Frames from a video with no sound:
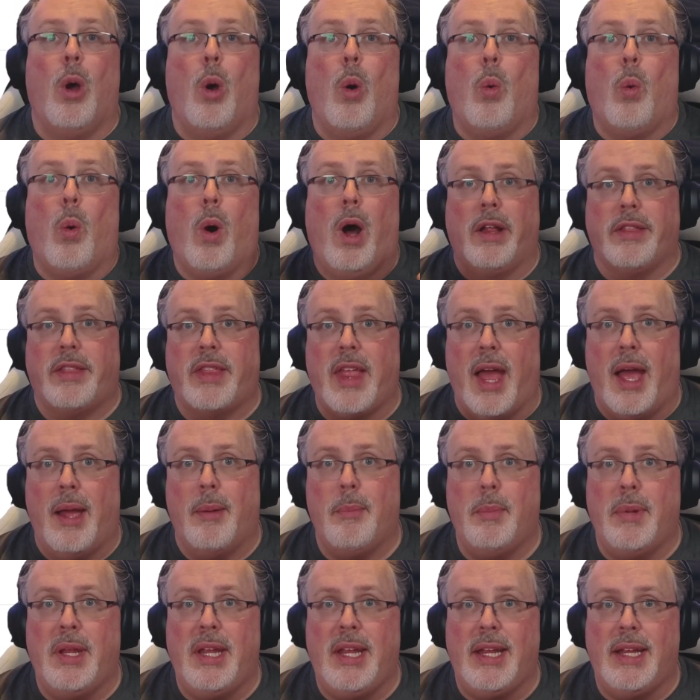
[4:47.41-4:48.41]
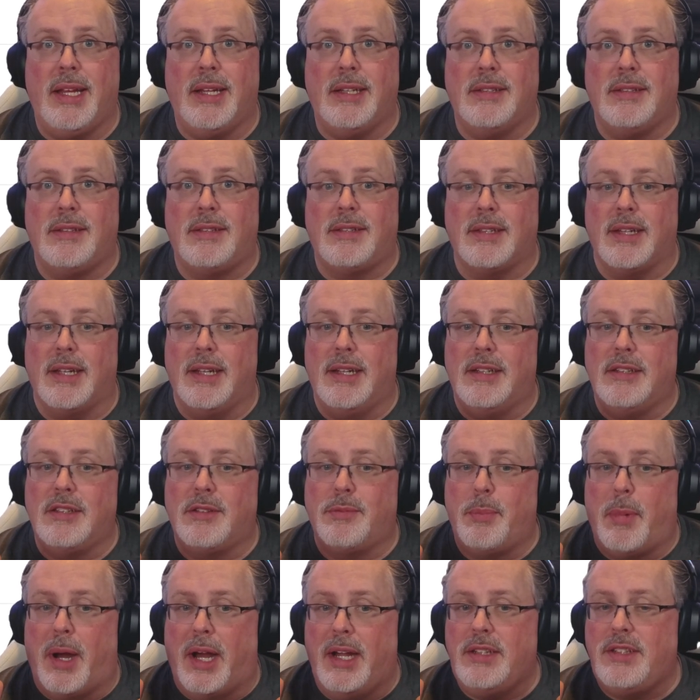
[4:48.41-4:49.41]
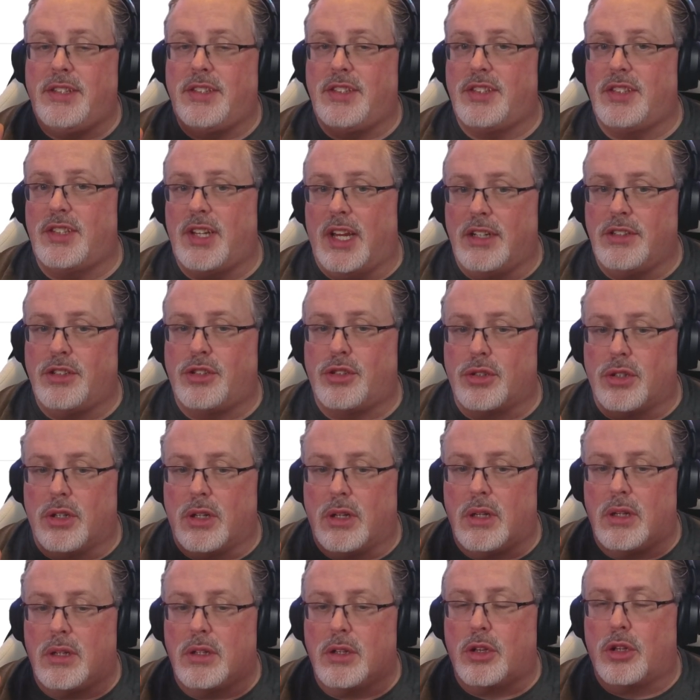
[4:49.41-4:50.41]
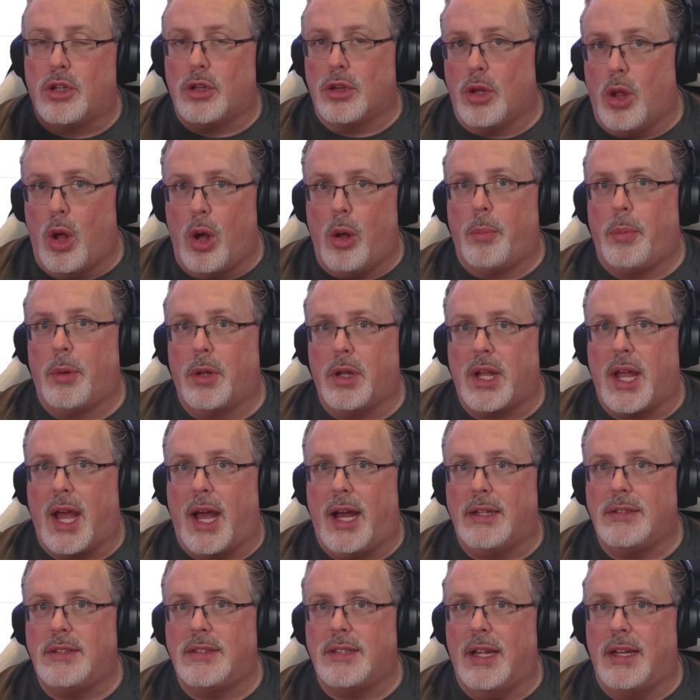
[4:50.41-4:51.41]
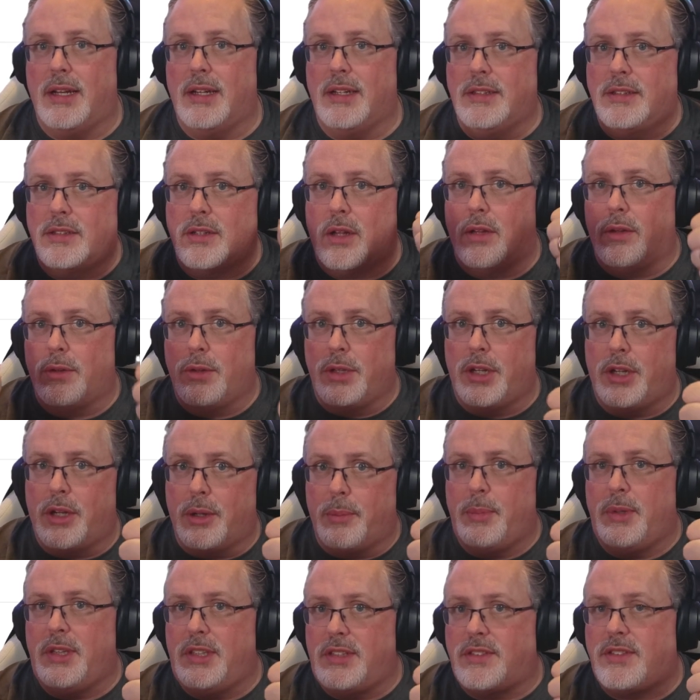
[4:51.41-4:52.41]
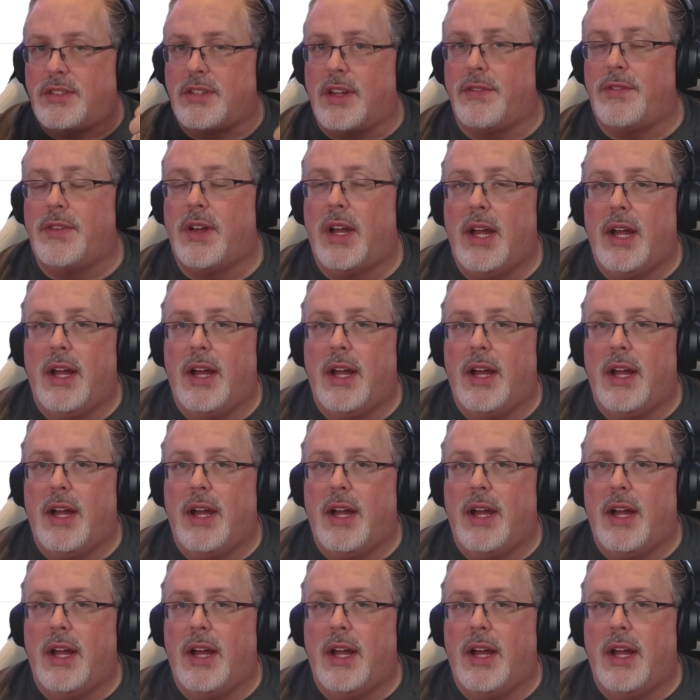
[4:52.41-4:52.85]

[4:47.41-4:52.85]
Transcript: What that means is my central global content is only going to be the stuff